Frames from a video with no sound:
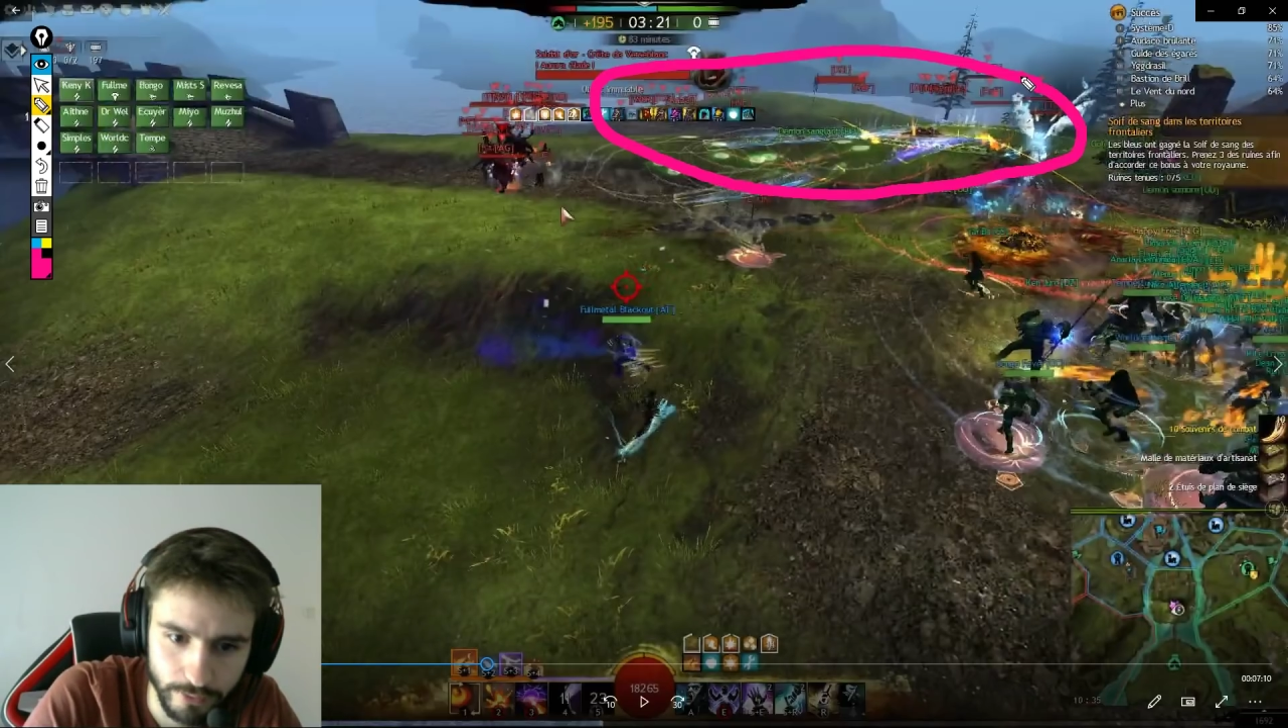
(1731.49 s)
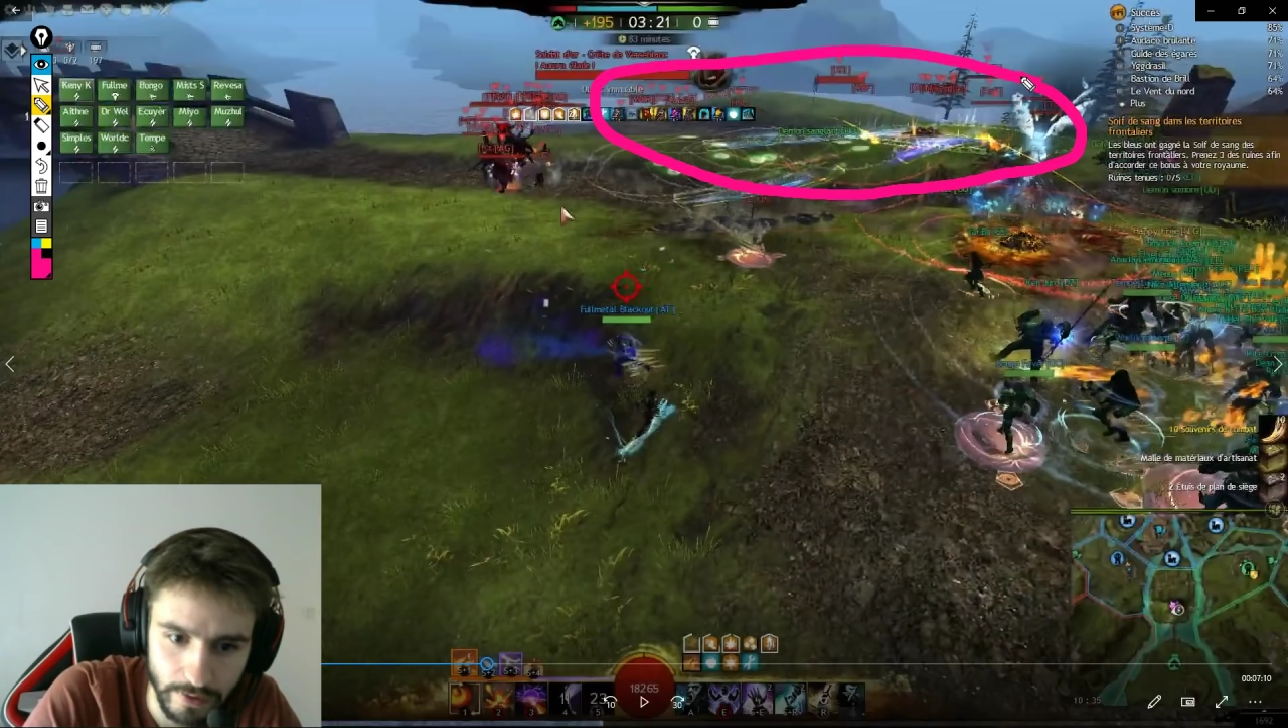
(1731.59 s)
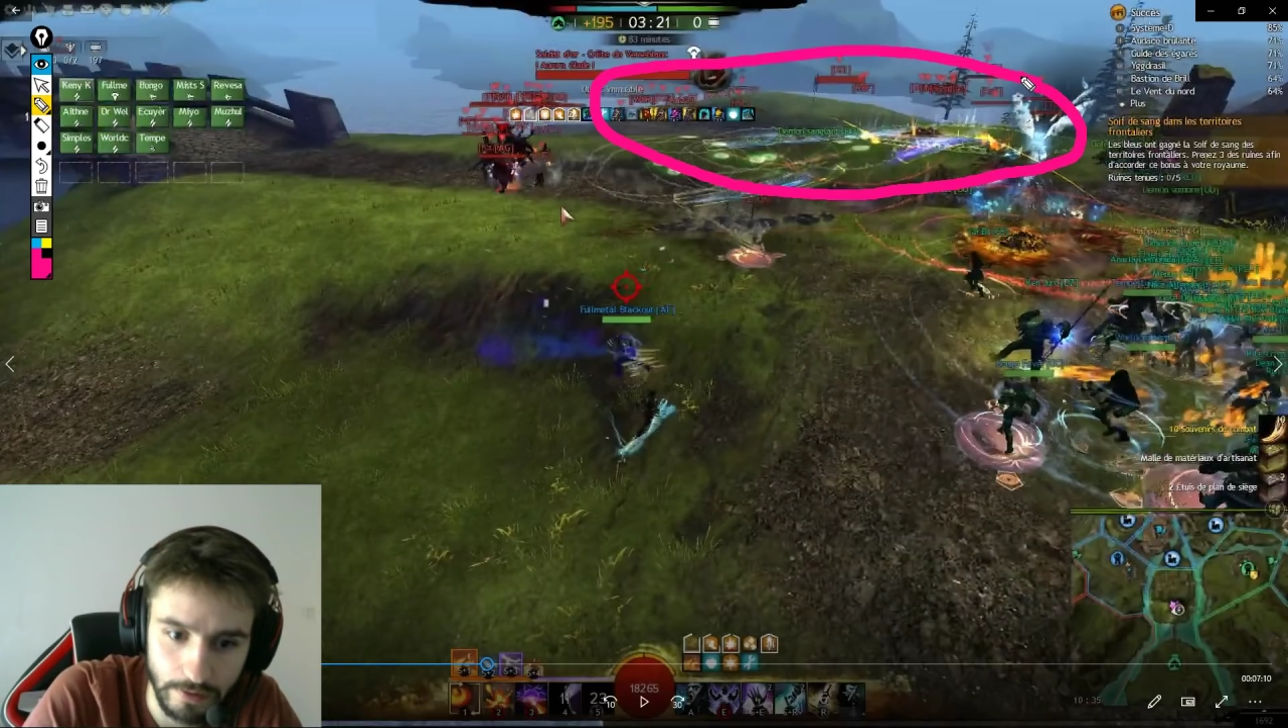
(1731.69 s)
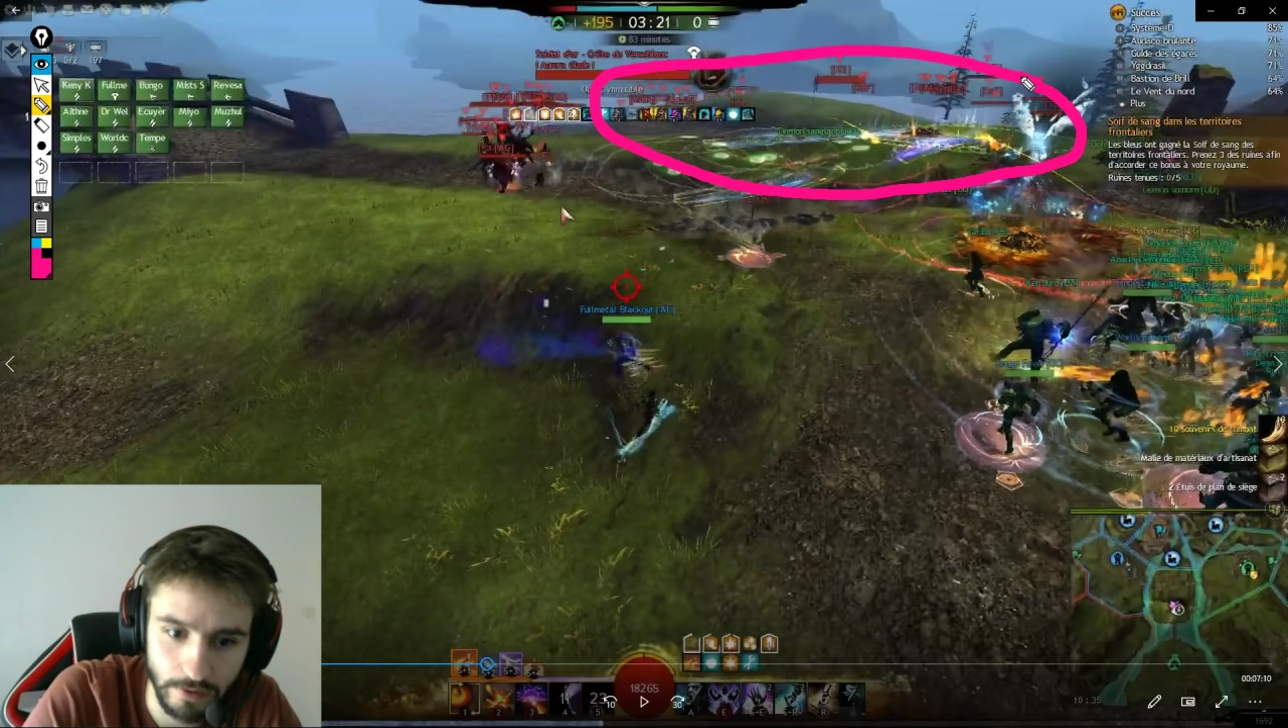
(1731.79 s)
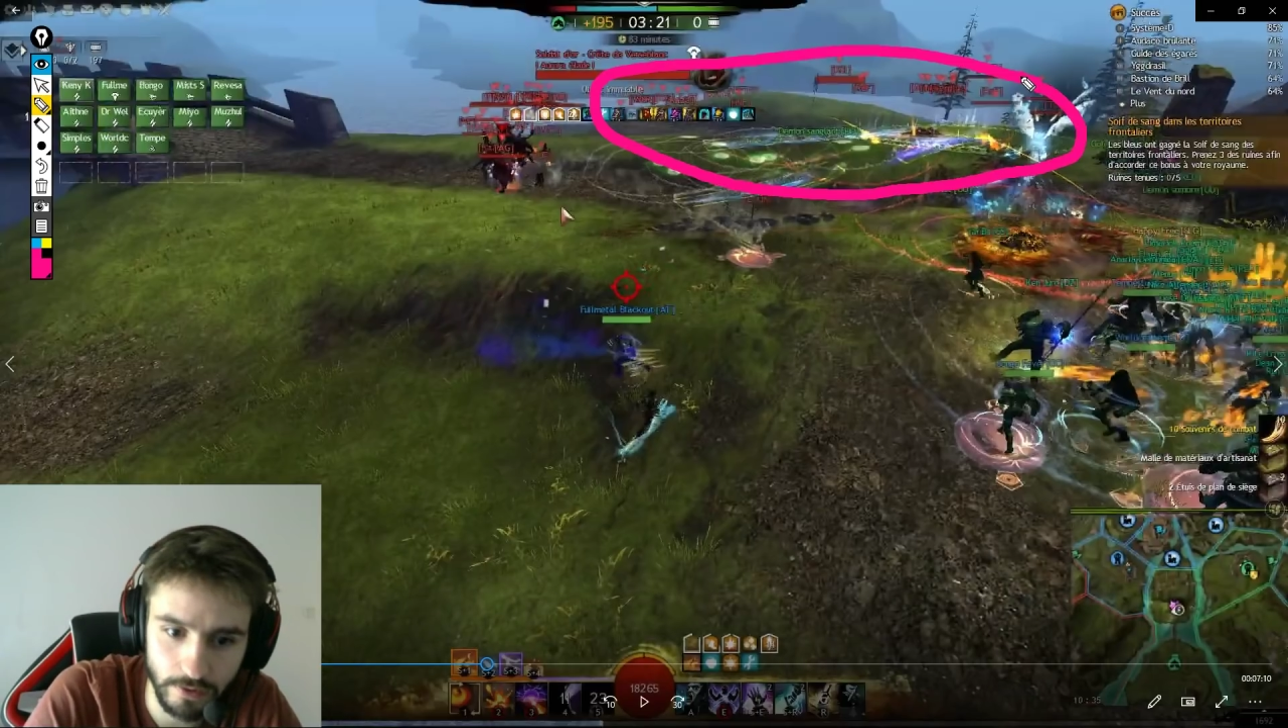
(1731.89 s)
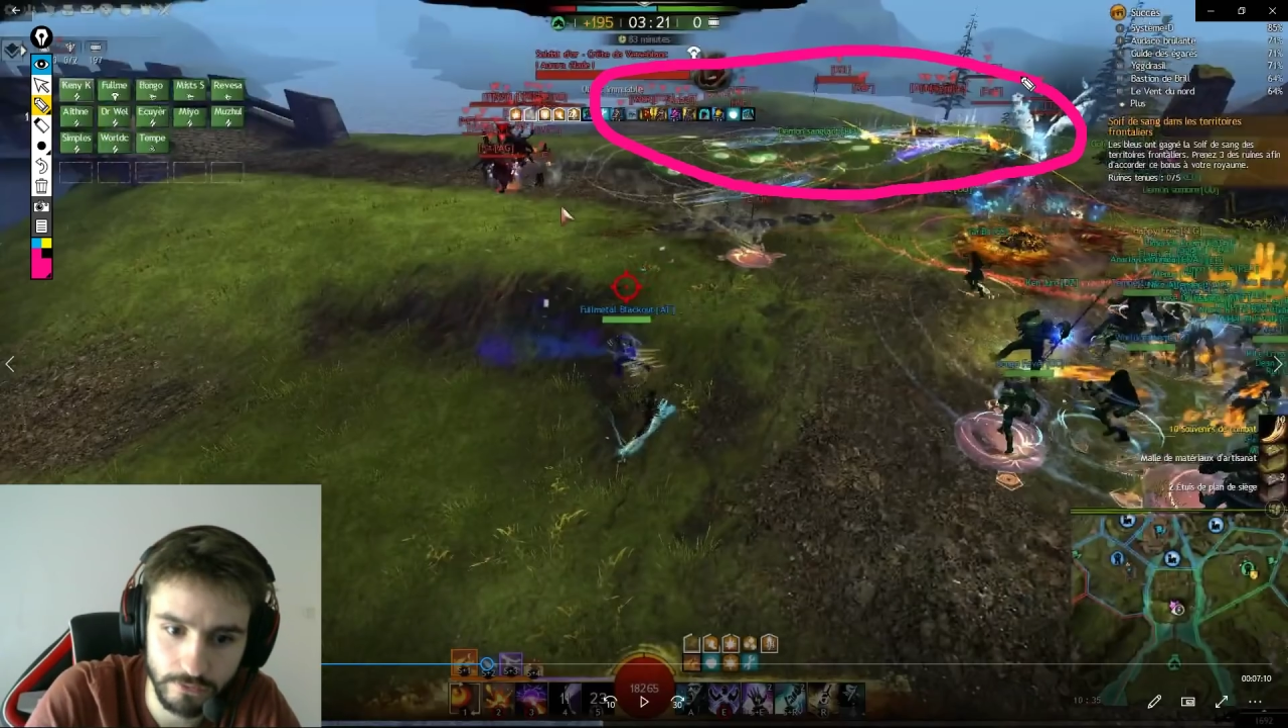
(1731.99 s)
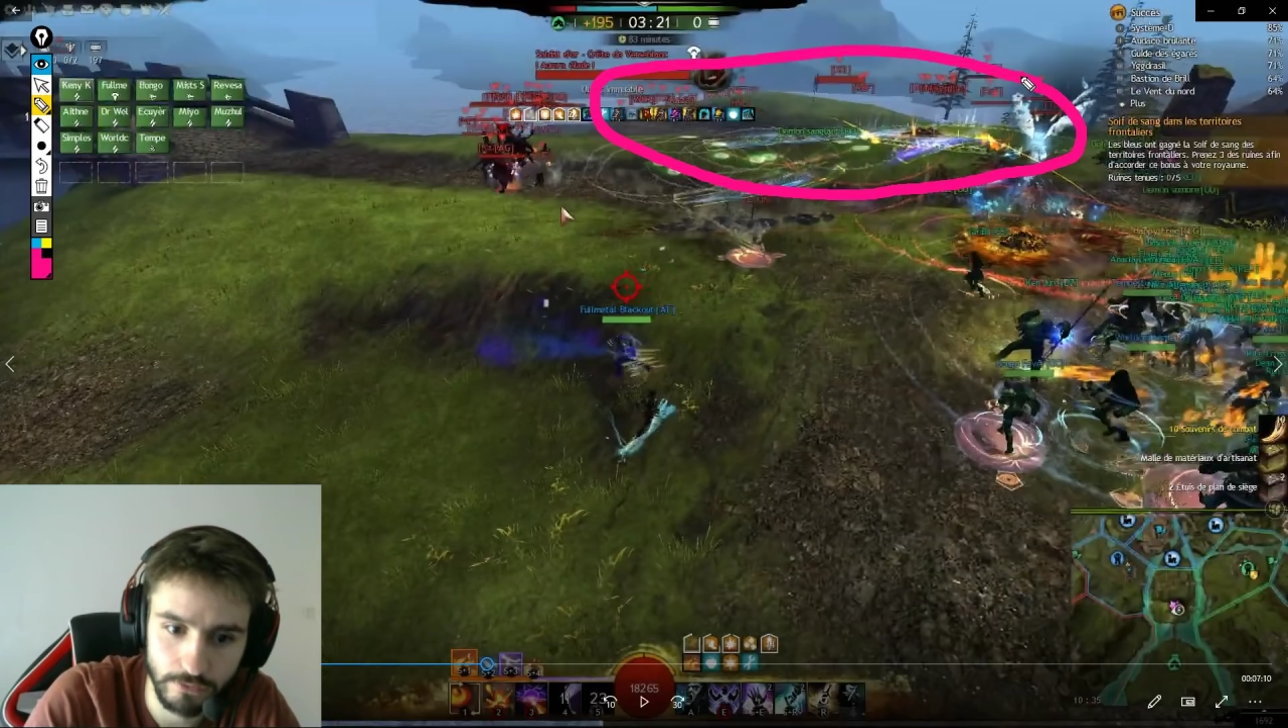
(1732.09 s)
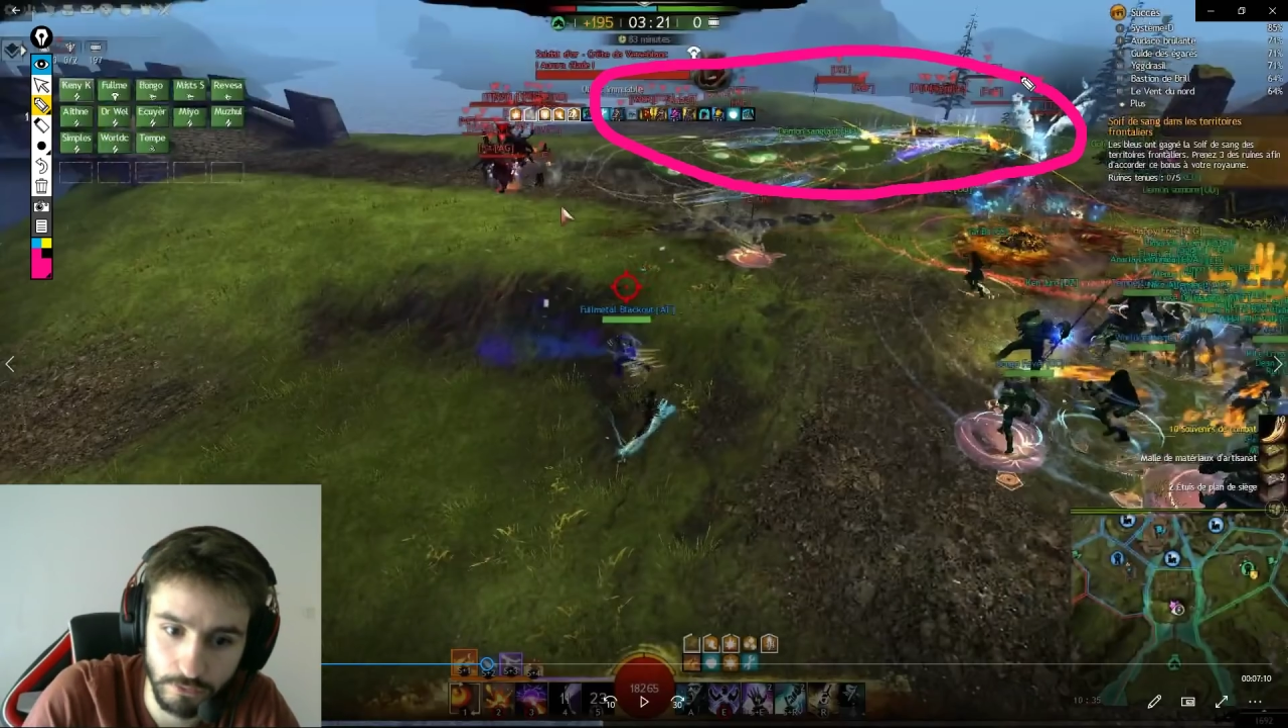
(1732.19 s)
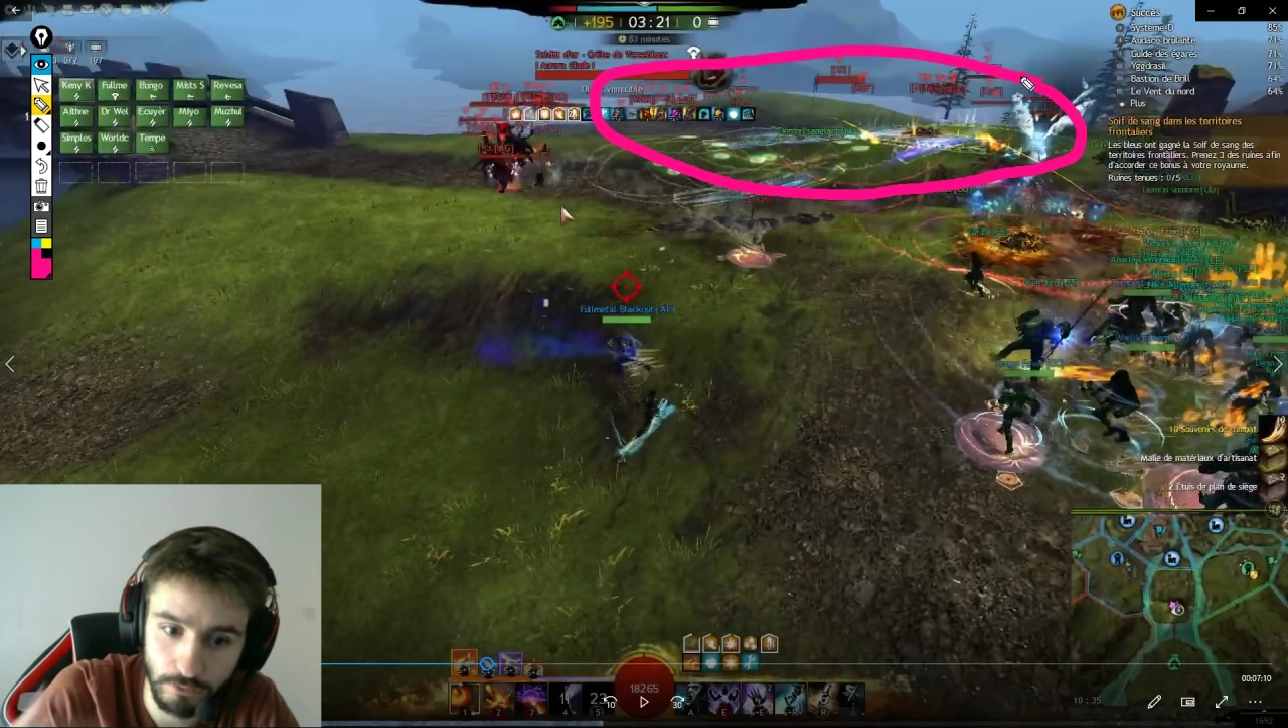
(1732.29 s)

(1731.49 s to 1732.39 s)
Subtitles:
in order to